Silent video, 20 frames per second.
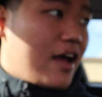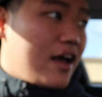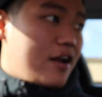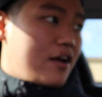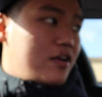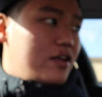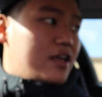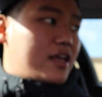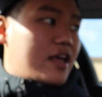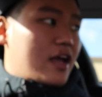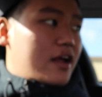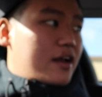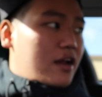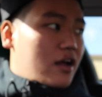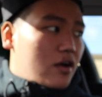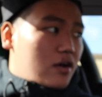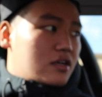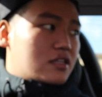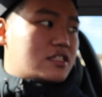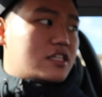I know you can't
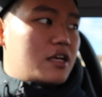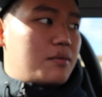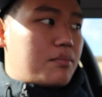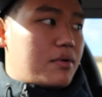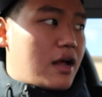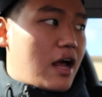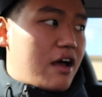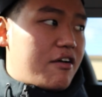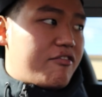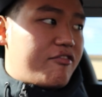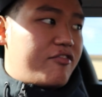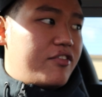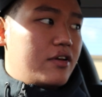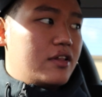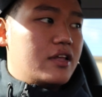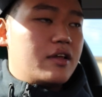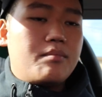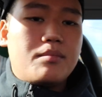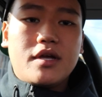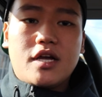notice it, but I
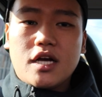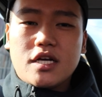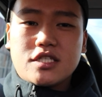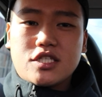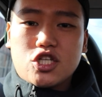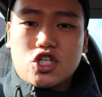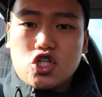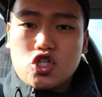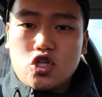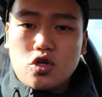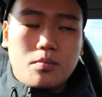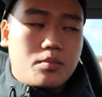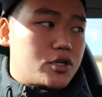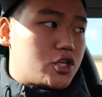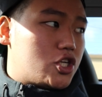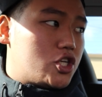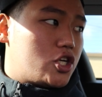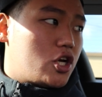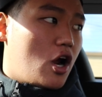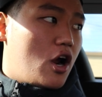feel it because it's
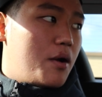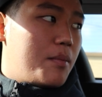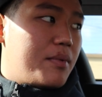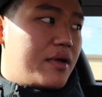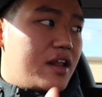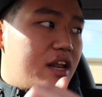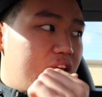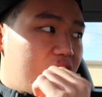super sharp and